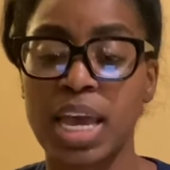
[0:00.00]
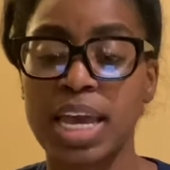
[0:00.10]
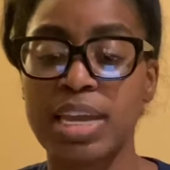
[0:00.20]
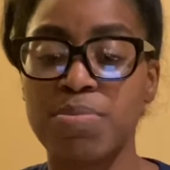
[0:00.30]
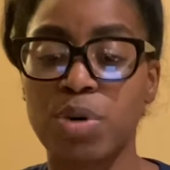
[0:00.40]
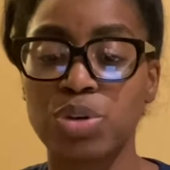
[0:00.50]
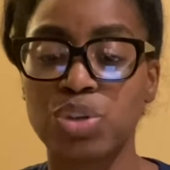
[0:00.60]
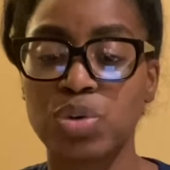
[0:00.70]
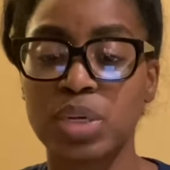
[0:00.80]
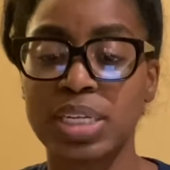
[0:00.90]

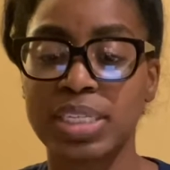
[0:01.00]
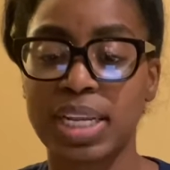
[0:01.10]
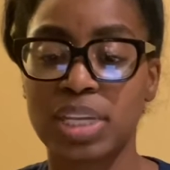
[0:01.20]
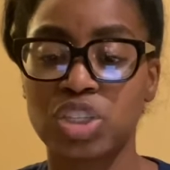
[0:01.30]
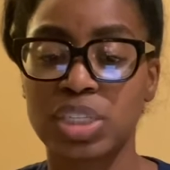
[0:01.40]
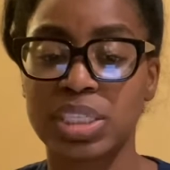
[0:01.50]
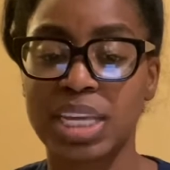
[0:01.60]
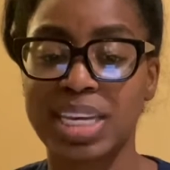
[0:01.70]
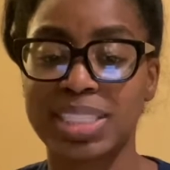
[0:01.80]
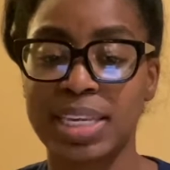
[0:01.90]
Emotional intelligence
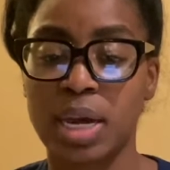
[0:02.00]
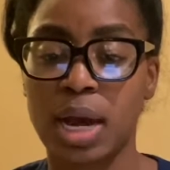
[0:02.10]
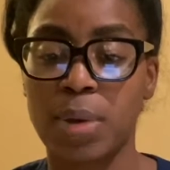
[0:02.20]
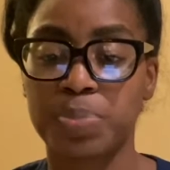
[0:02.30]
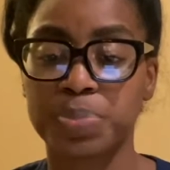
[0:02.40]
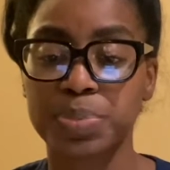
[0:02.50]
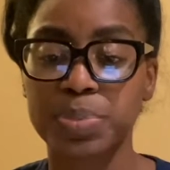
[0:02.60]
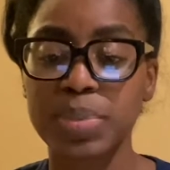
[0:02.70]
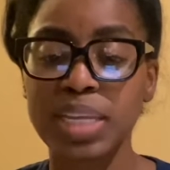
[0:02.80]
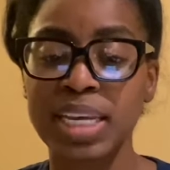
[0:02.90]
is
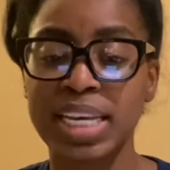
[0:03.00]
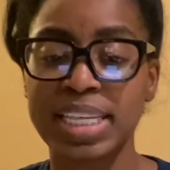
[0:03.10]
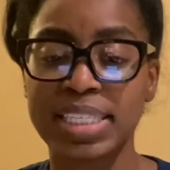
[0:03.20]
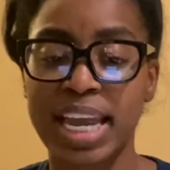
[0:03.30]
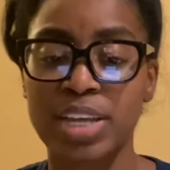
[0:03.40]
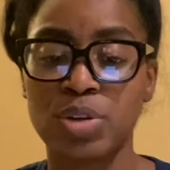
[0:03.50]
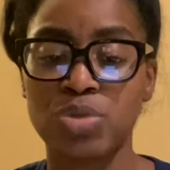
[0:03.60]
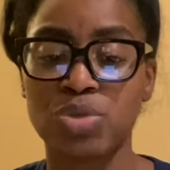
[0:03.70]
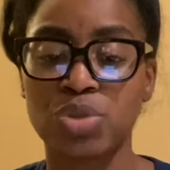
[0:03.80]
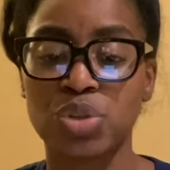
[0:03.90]
a
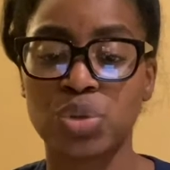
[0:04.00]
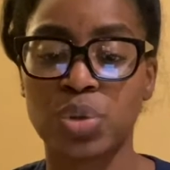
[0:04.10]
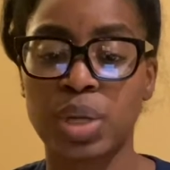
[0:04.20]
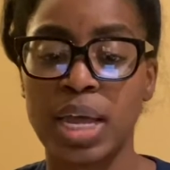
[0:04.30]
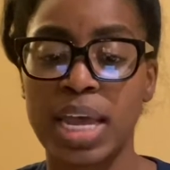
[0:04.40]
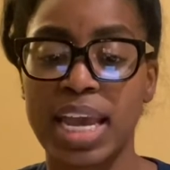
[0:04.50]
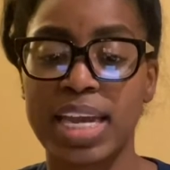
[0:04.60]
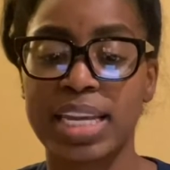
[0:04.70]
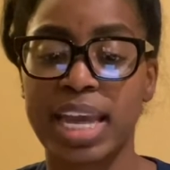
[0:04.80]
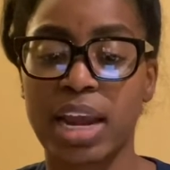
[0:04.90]
usual tool
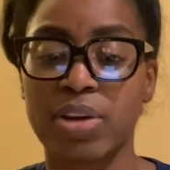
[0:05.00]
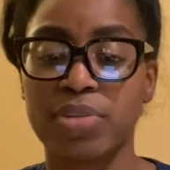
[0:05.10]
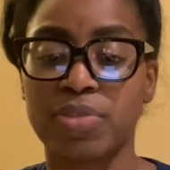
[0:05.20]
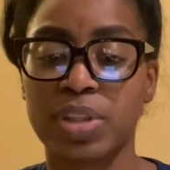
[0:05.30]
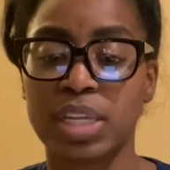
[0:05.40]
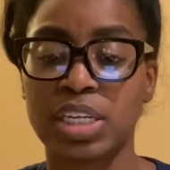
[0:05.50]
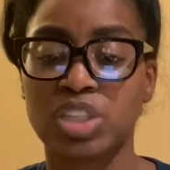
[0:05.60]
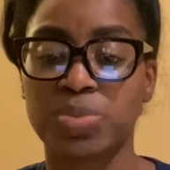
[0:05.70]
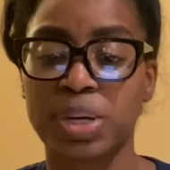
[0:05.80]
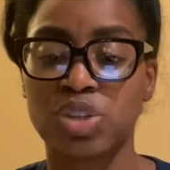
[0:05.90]
in caring for these
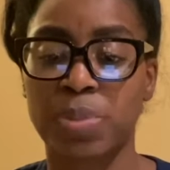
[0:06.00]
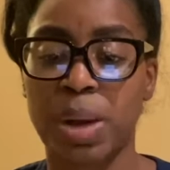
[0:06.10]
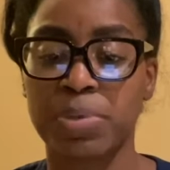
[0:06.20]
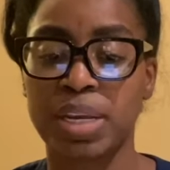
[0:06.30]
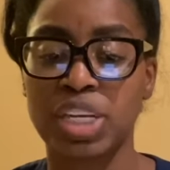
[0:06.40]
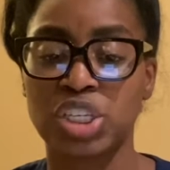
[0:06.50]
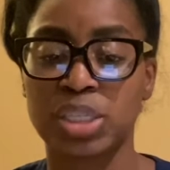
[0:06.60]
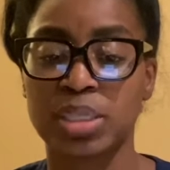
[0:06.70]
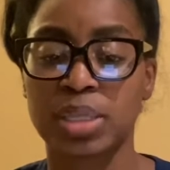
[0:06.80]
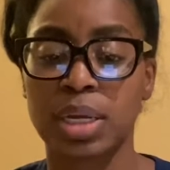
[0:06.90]
special
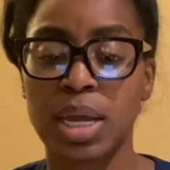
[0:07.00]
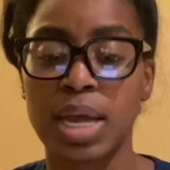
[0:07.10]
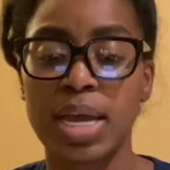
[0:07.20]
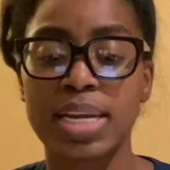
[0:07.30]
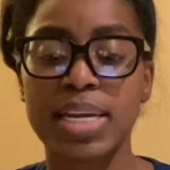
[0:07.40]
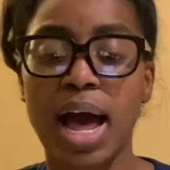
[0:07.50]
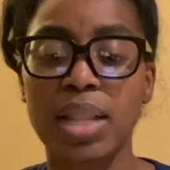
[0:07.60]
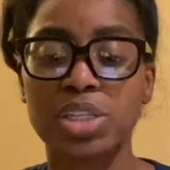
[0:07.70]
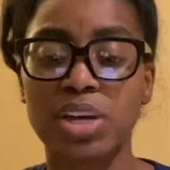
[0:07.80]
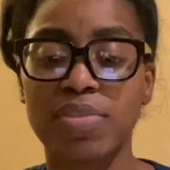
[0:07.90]
populations.
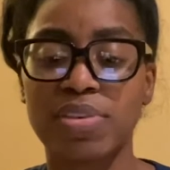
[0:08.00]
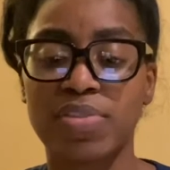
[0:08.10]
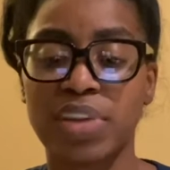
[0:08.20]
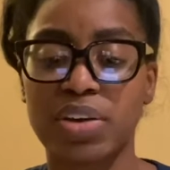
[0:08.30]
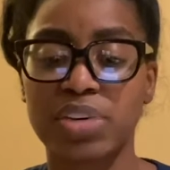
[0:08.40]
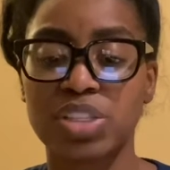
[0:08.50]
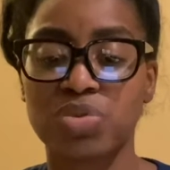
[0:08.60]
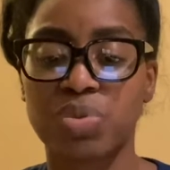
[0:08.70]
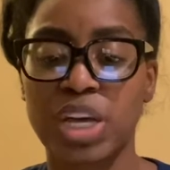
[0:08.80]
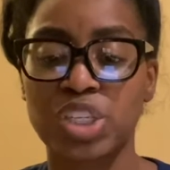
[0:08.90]
Knowledge of the various
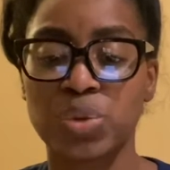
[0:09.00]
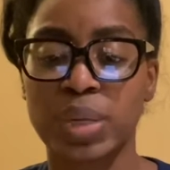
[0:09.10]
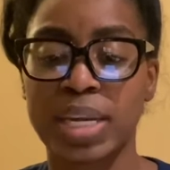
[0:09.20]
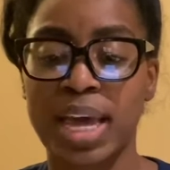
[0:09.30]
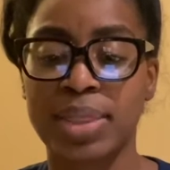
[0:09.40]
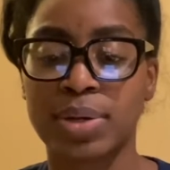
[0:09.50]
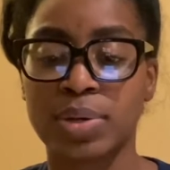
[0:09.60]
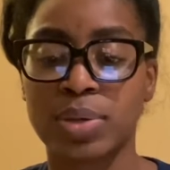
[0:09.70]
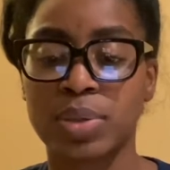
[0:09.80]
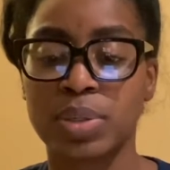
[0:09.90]
racial and
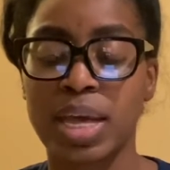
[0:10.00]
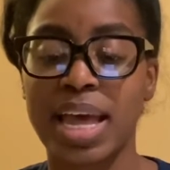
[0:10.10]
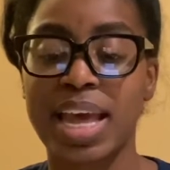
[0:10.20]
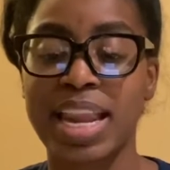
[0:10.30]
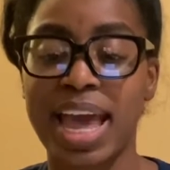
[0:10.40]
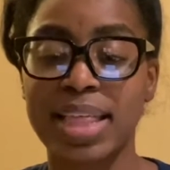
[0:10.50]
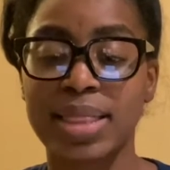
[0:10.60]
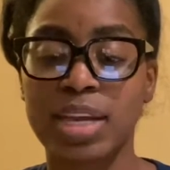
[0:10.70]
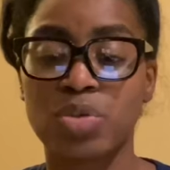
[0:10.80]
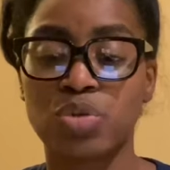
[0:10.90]

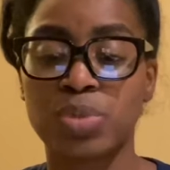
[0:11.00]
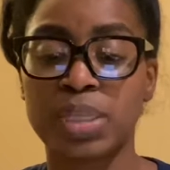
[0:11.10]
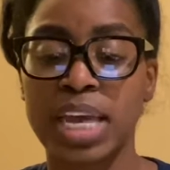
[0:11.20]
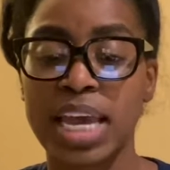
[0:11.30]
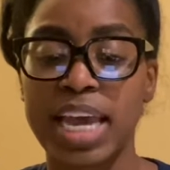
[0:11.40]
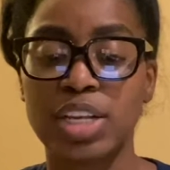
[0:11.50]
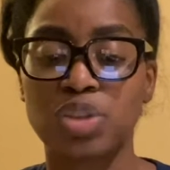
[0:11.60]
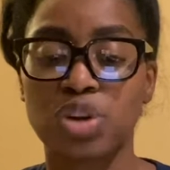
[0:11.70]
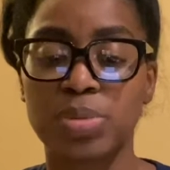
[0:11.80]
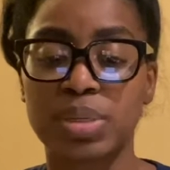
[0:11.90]
ethnic groups in
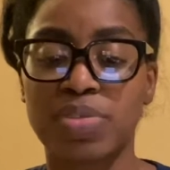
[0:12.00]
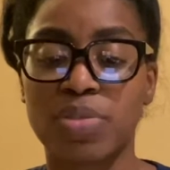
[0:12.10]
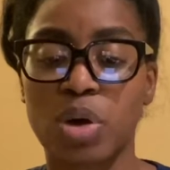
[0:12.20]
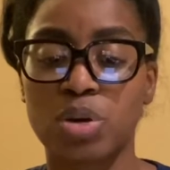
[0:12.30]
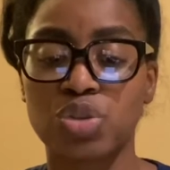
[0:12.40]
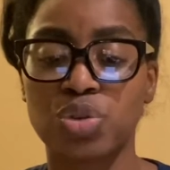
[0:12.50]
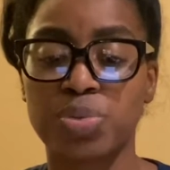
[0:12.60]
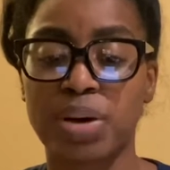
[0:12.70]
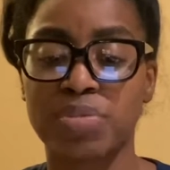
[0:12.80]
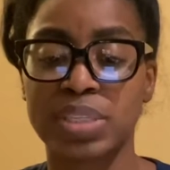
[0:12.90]
terms of cultural
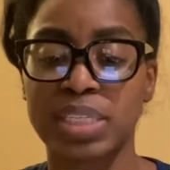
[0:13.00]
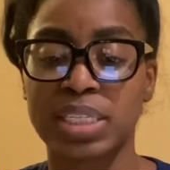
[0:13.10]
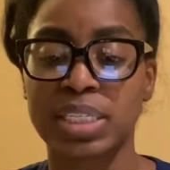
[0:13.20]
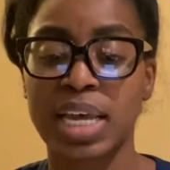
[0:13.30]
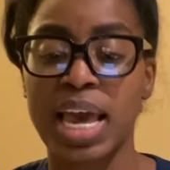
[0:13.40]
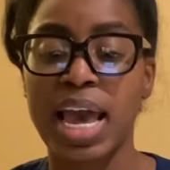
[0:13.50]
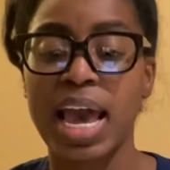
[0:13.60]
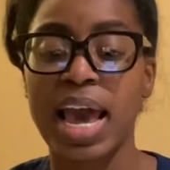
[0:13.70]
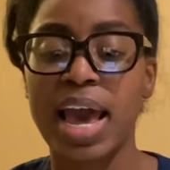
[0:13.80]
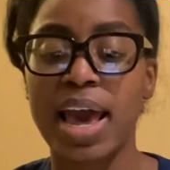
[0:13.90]
preferences,
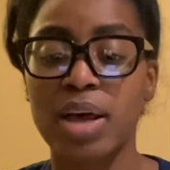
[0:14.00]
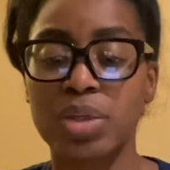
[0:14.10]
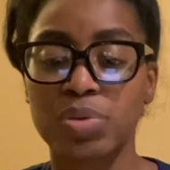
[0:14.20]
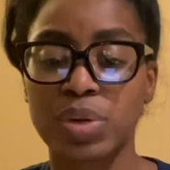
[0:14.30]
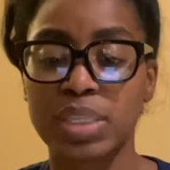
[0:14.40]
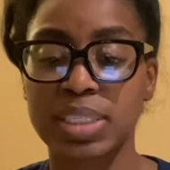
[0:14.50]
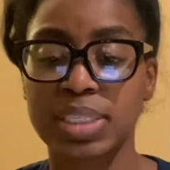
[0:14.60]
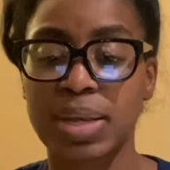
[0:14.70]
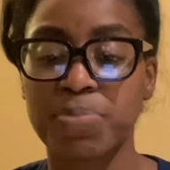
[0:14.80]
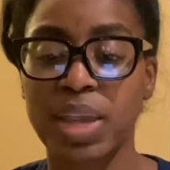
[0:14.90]
health
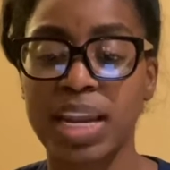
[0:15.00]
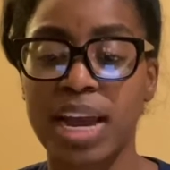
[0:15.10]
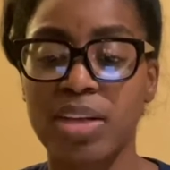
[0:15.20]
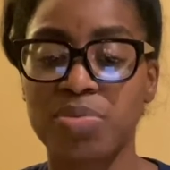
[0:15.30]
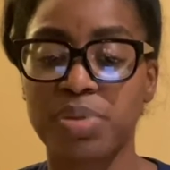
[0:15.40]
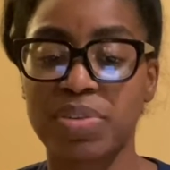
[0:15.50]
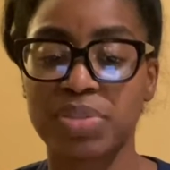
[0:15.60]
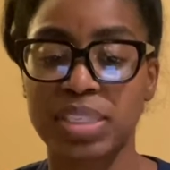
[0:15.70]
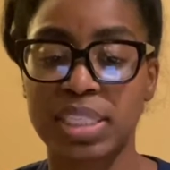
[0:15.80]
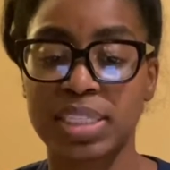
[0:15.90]
risks, and health
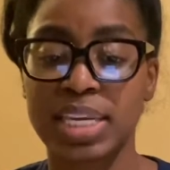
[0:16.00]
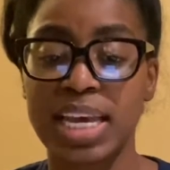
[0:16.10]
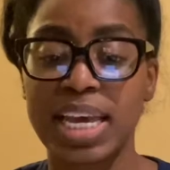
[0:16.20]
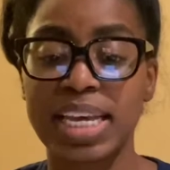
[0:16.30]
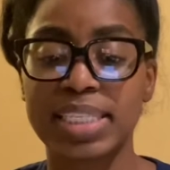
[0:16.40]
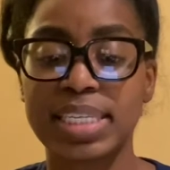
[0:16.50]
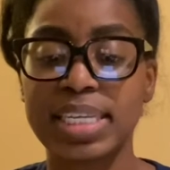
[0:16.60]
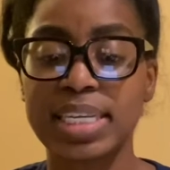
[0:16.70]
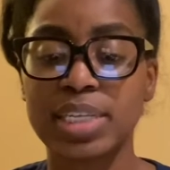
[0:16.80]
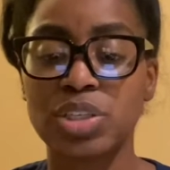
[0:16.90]
preferences is
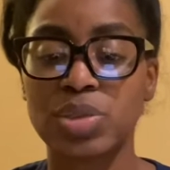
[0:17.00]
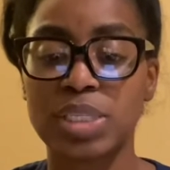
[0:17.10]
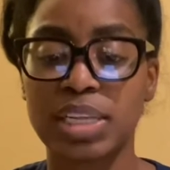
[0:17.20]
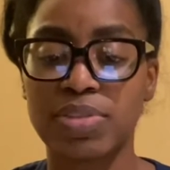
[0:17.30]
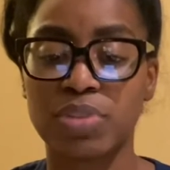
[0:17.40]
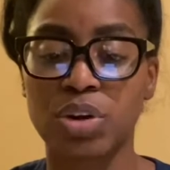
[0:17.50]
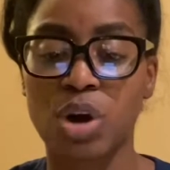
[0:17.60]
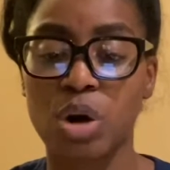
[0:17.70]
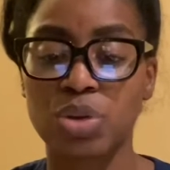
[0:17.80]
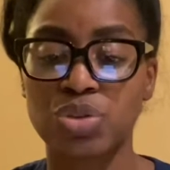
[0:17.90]
needed to deliver
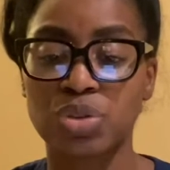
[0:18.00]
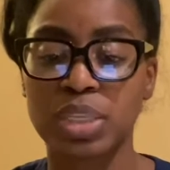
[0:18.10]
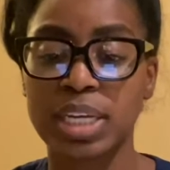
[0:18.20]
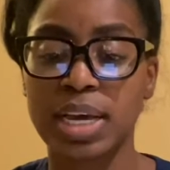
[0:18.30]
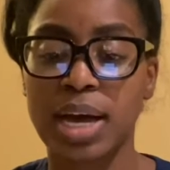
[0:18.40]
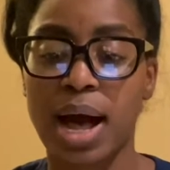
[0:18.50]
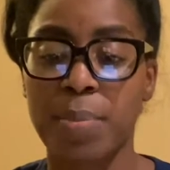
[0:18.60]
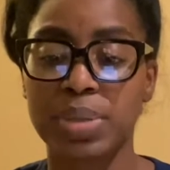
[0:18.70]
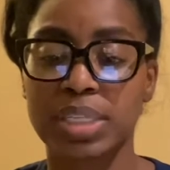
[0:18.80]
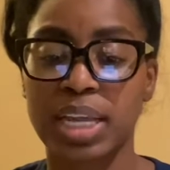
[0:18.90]
culturally
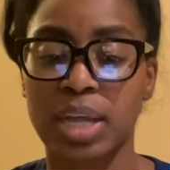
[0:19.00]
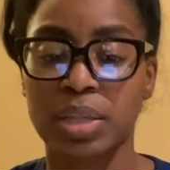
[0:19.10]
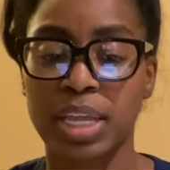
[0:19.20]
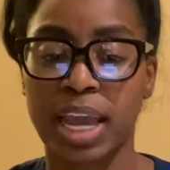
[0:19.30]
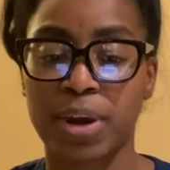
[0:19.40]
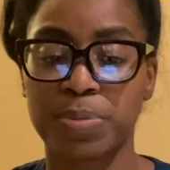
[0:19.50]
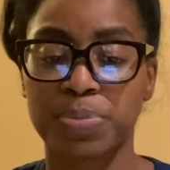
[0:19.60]
competent health care.